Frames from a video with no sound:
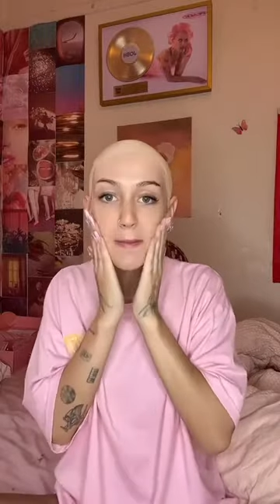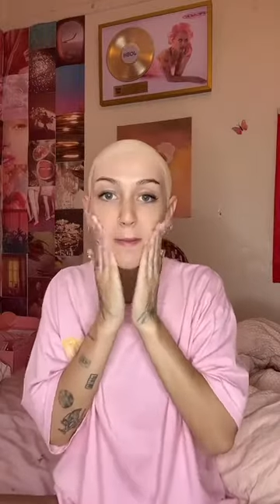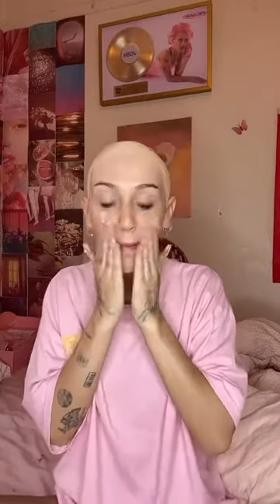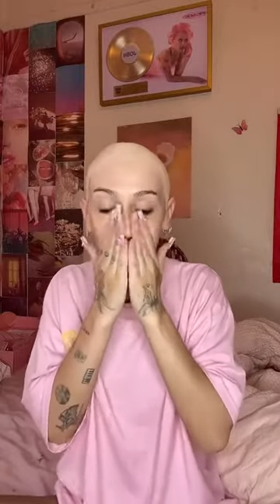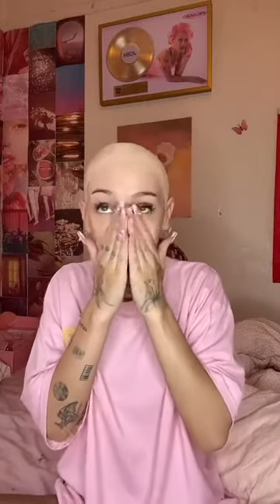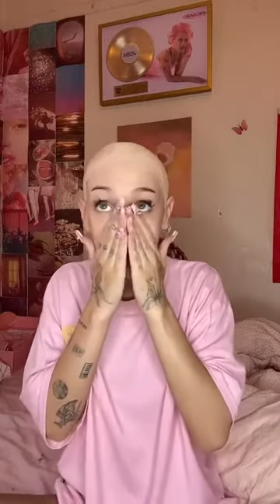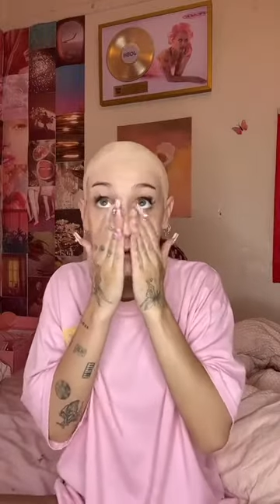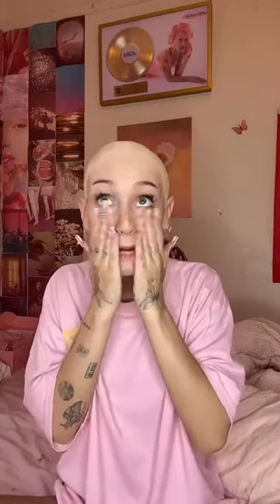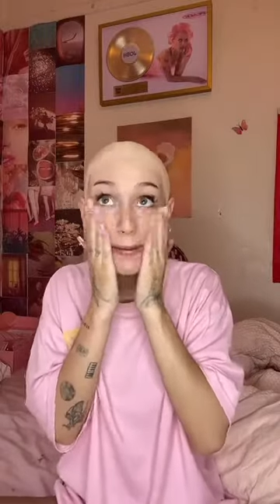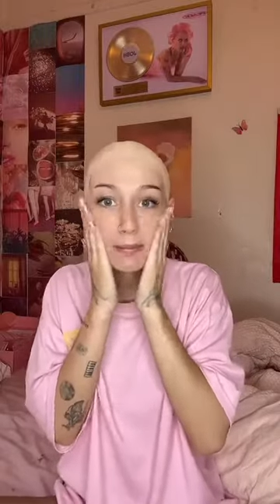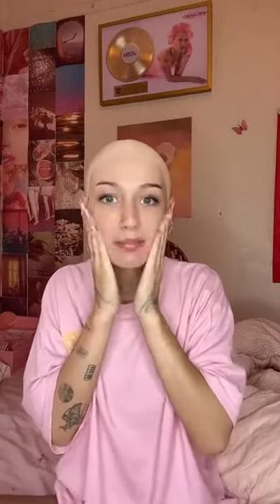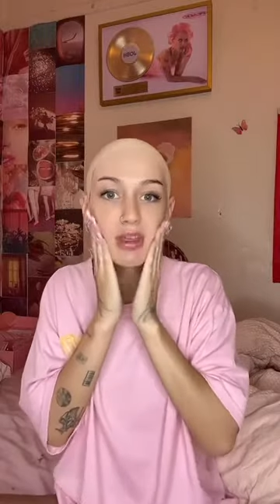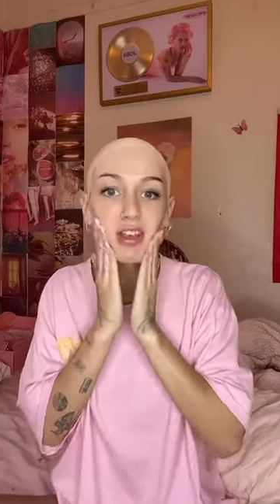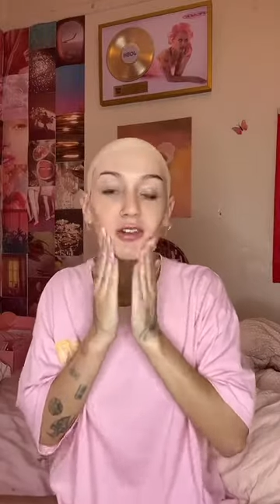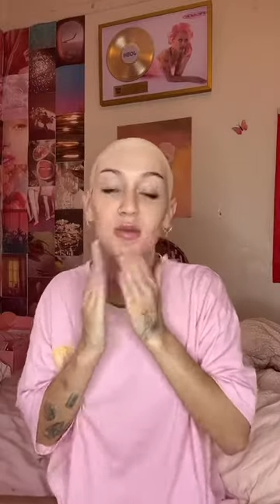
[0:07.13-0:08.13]
But
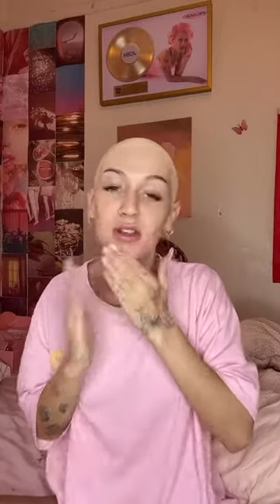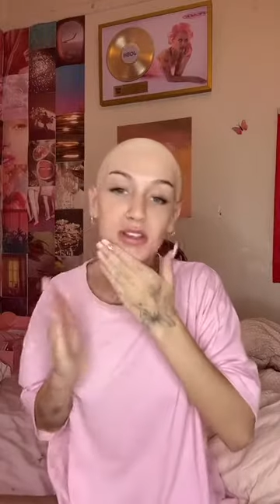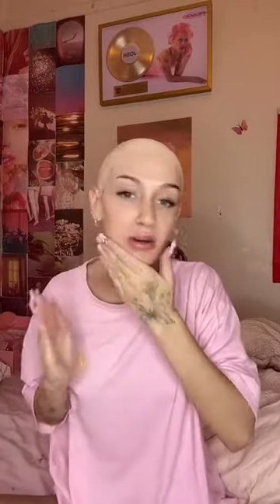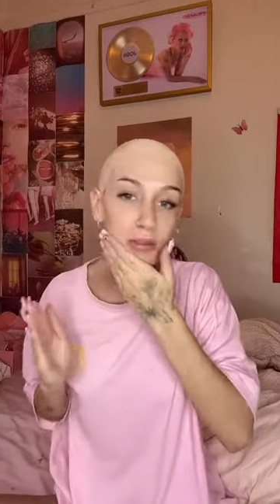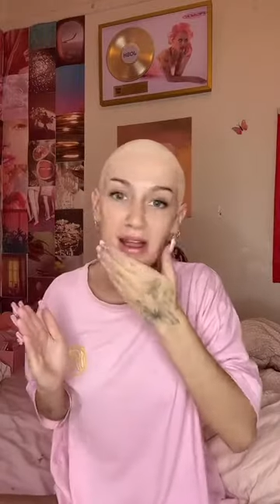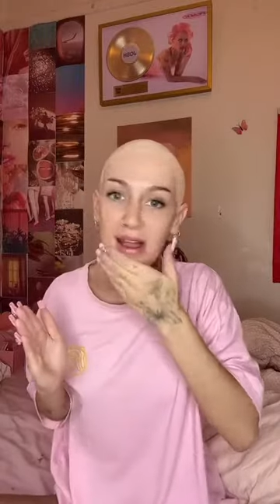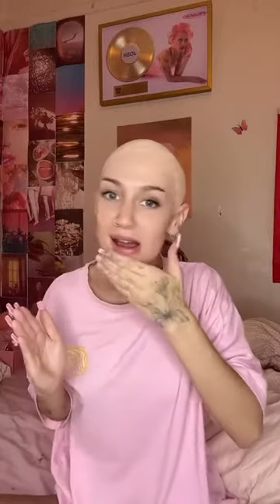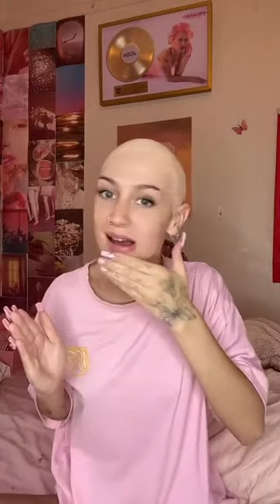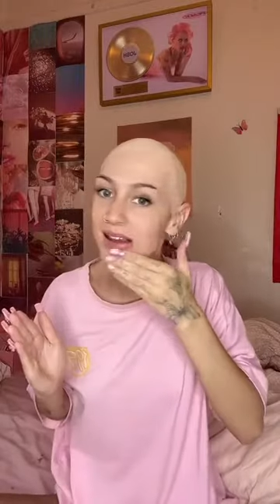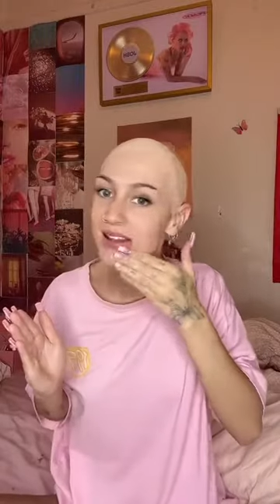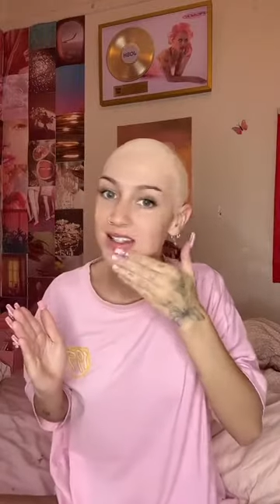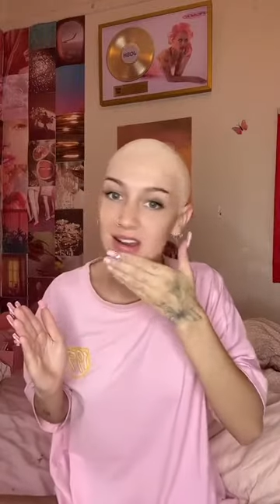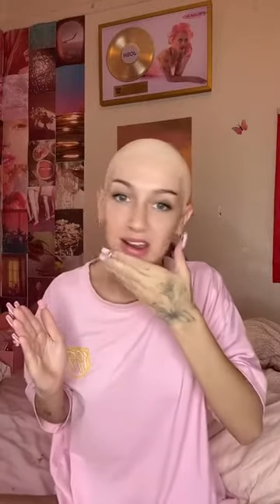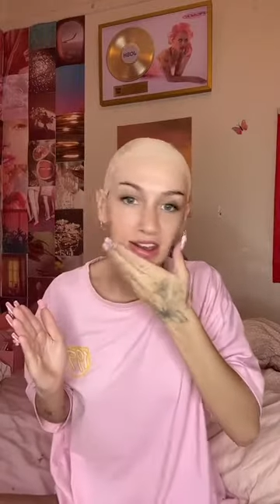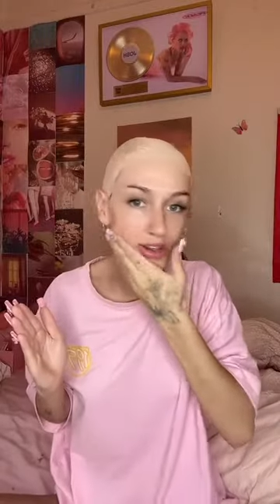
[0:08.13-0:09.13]
it's what's on my head,
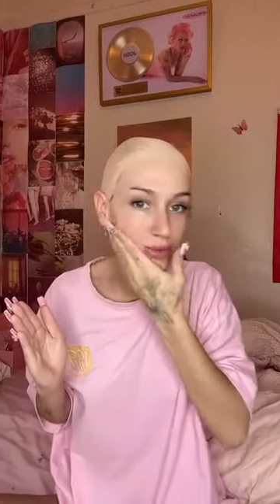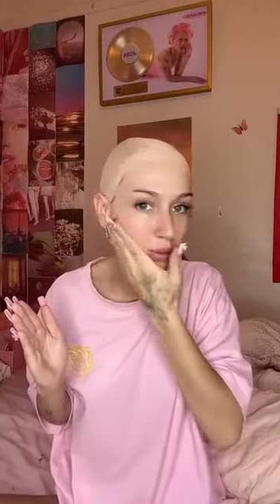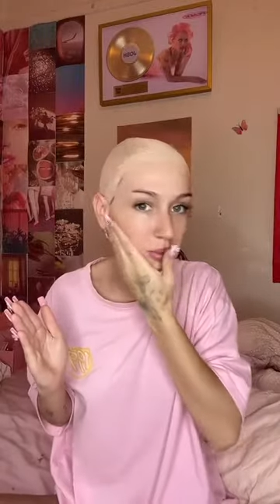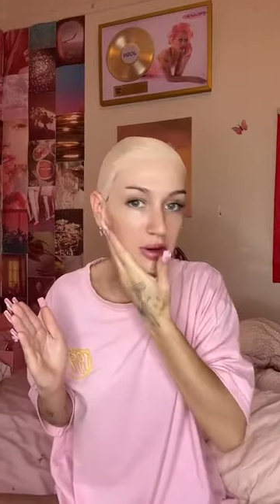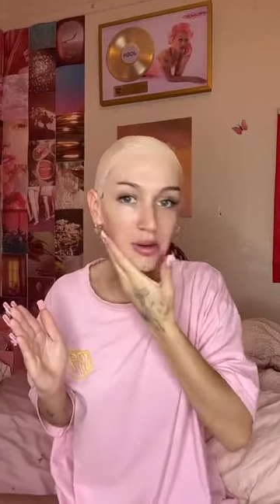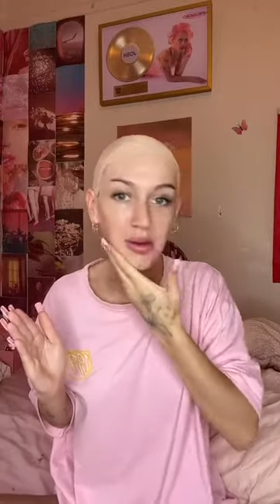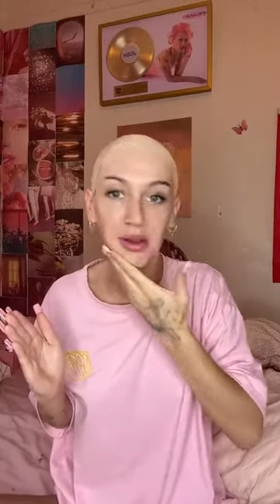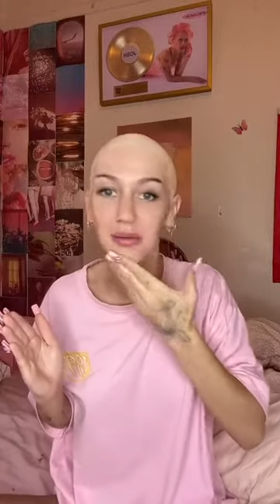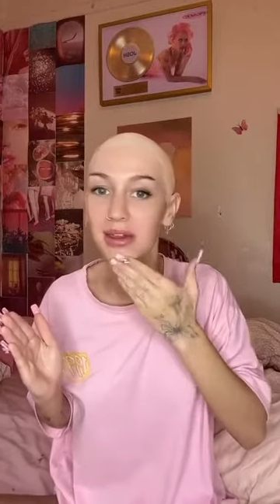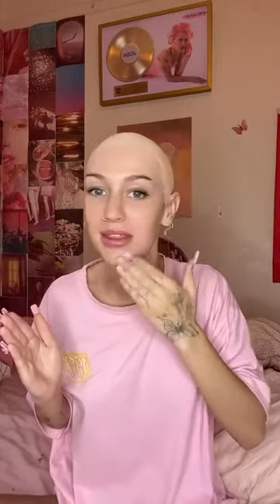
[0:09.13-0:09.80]
so it's what we're going with.